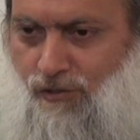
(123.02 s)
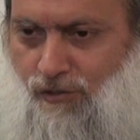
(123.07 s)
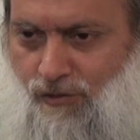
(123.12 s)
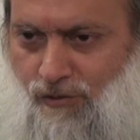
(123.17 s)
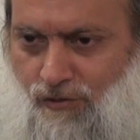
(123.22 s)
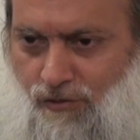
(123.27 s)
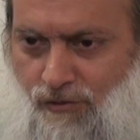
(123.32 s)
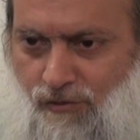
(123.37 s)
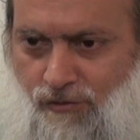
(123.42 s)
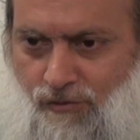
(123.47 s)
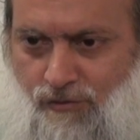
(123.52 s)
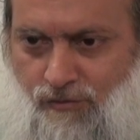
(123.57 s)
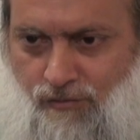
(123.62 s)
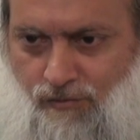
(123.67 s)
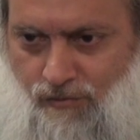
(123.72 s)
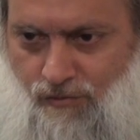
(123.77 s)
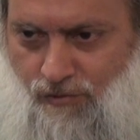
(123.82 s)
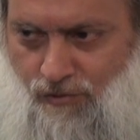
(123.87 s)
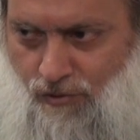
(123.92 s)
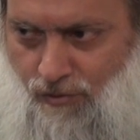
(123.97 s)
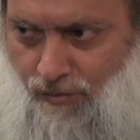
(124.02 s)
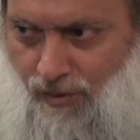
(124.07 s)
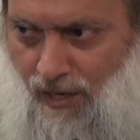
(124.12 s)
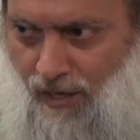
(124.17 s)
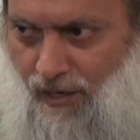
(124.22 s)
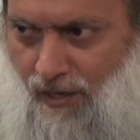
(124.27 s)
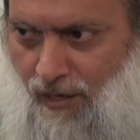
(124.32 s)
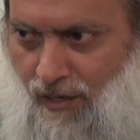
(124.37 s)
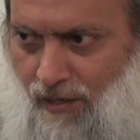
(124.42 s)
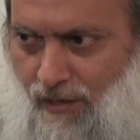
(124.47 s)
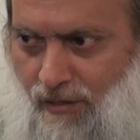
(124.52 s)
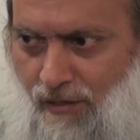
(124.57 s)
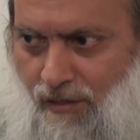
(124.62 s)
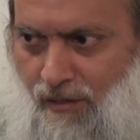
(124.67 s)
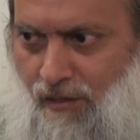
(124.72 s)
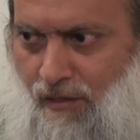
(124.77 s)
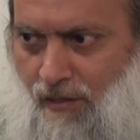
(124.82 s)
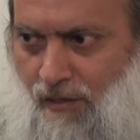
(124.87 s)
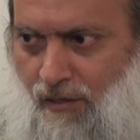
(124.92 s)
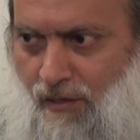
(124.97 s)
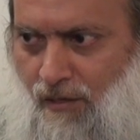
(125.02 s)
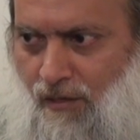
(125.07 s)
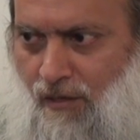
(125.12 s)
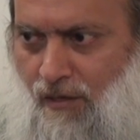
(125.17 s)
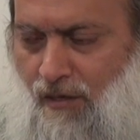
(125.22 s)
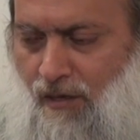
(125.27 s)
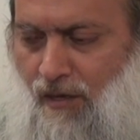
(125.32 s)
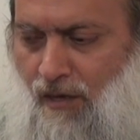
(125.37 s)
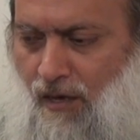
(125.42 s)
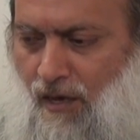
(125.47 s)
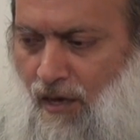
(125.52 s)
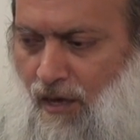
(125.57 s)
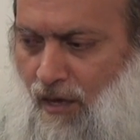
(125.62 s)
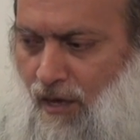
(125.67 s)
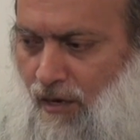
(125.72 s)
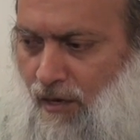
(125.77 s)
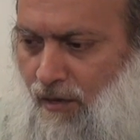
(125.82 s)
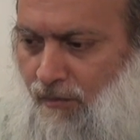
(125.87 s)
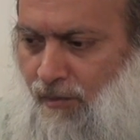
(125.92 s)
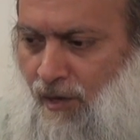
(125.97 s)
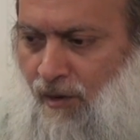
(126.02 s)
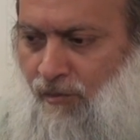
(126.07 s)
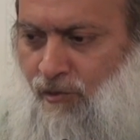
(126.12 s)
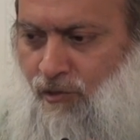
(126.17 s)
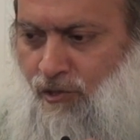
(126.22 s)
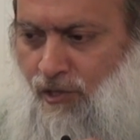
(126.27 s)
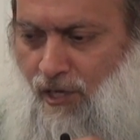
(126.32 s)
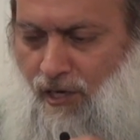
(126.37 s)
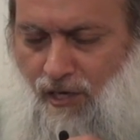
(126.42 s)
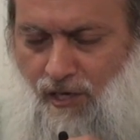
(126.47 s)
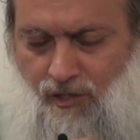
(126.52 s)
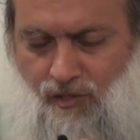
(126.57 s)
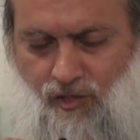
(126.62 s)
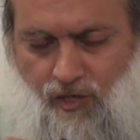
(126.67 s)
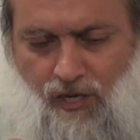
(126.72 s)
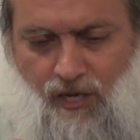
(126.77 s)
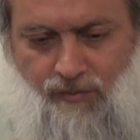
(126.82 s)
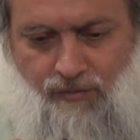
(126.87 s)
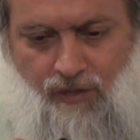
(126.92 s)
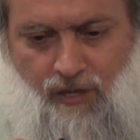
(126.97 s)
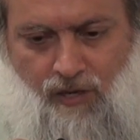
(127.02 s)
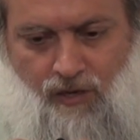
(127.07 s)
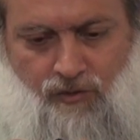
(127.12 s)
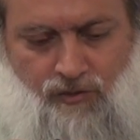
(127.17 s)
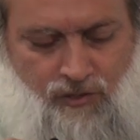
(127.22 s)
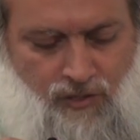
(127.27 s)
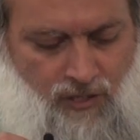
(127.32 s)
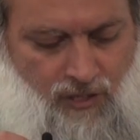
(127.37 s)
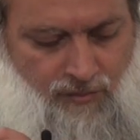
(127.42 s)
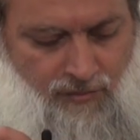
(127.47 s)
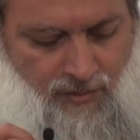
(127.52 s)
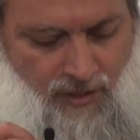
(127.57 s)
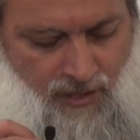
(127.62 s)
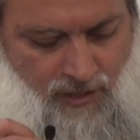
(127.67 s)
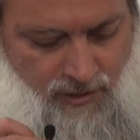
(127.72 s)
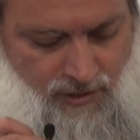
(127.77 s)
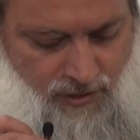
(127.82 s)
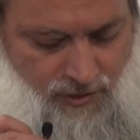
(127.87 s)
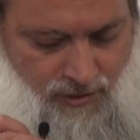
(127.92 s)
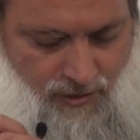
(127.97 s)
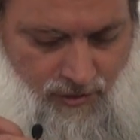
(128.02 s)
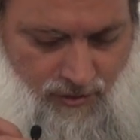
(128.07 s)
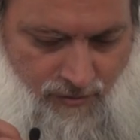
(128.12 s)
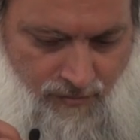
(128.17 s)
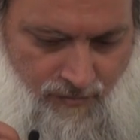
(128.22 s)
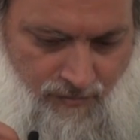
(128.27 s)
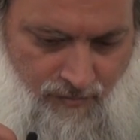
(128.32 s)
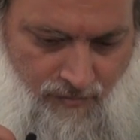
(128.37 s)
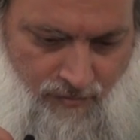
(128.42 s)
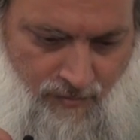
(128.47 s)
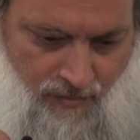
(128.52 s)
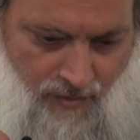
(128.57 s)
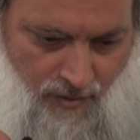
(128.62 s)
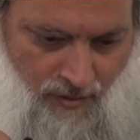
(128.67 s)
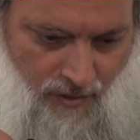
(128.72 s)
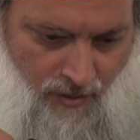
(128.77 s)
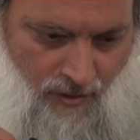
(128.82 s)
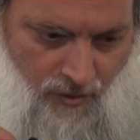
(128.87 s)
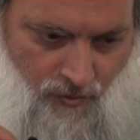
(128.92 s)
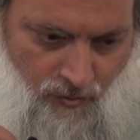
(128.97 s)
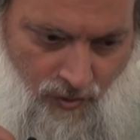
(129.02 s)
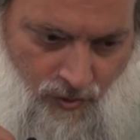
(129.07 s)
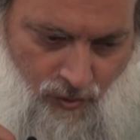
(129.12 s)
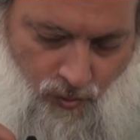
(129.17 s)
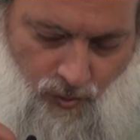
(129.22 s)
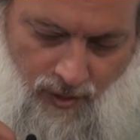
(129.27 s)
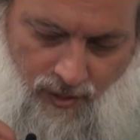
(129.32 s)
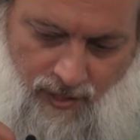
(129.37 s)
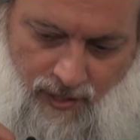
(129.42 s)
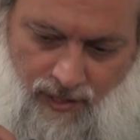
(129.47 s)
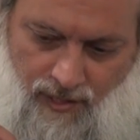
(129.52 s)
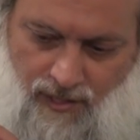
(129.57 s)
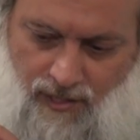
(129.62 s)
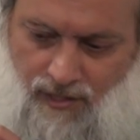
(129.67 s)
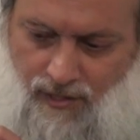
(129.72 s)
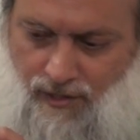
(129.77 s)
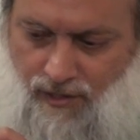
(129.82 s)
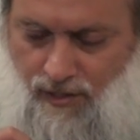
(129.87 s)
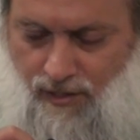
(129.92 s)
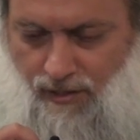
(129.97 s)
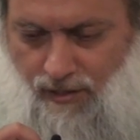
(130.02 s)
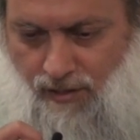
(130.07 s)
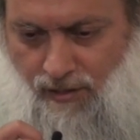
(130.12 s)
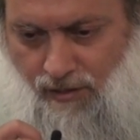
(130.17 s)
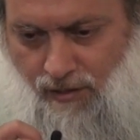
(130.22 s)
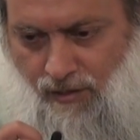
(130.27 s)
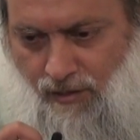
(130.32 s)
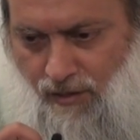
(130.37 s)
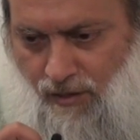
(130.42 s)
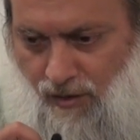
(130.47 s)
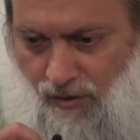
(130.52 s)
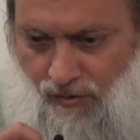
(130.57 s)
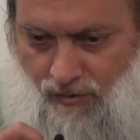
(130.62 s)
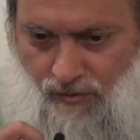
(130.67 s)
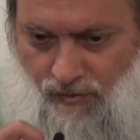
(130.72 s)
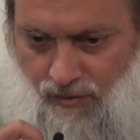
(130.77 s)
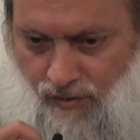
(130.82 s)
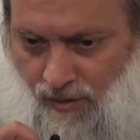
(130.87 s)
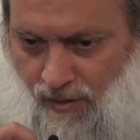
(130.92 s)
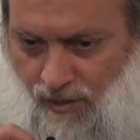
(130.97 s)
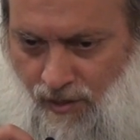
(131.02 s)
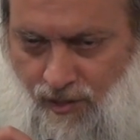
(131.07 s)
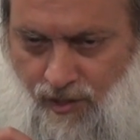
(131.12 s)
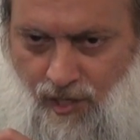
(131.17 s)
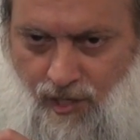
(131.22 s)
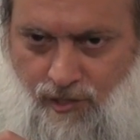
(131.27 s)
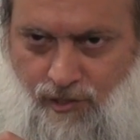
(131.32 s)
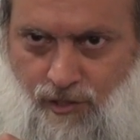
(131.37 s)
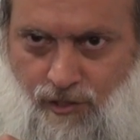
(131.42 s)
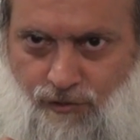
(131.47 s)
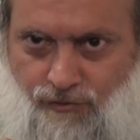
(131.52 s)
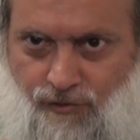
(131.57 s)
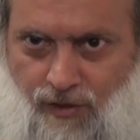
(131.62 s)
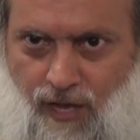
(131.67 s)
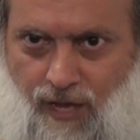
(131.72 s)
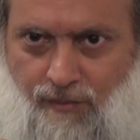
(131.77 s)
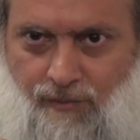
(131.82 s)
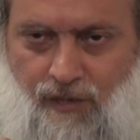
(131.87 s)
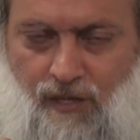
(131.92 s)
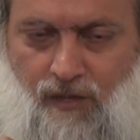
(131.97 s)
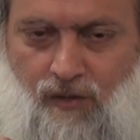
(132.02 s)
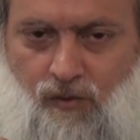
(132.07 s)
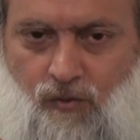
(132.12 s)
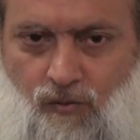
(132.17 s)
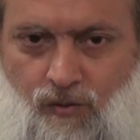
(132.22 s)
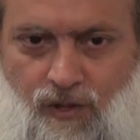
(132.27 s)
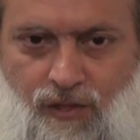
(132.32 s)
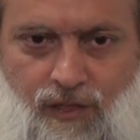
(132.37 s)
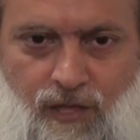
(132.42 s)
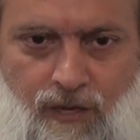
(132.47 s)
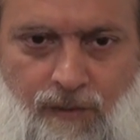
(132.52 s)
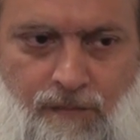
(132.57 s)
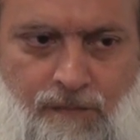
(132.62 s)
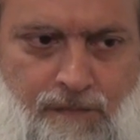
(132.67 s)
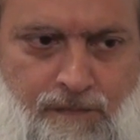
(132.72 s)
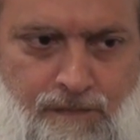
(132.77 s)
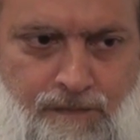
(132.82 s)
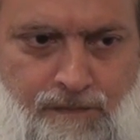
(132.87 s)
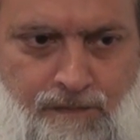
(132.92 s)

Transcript: to Makkah. And Imam Hussein al-Islam goes and he meets with Walid, you know, and he takes his family with him.